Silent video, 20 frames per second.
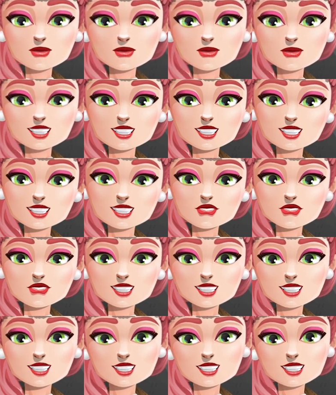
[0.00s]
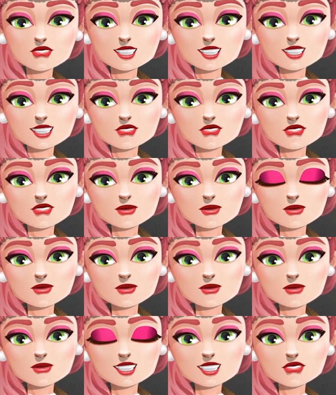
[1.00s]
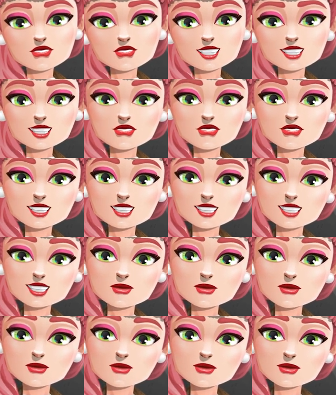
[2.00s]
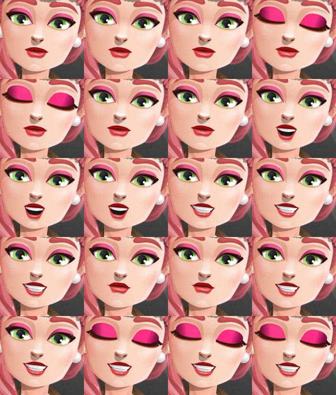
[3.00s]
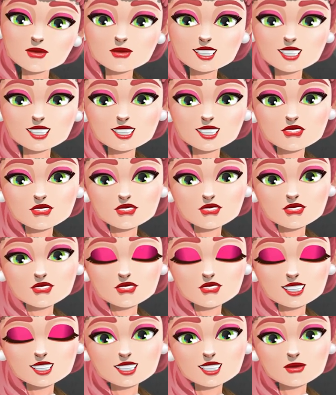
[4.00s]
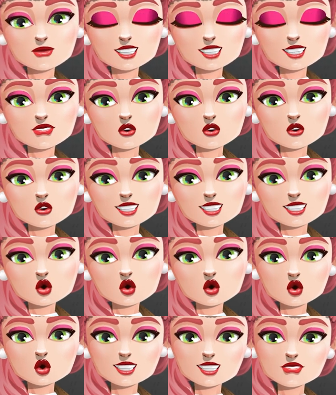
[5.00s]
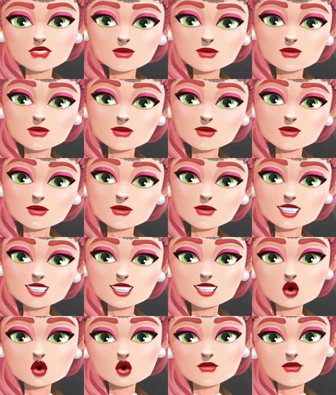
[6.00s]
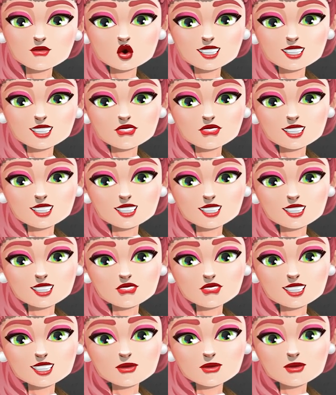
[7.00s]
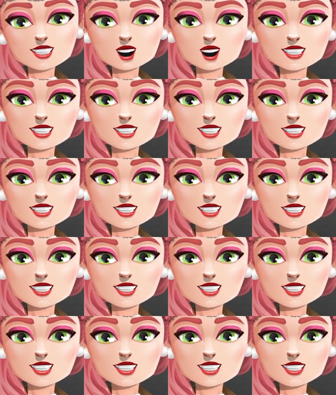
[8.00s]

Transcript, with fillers: You can still use the triggers even outside the program. I have seen clever riggers, professional riggers, making motion triggers for A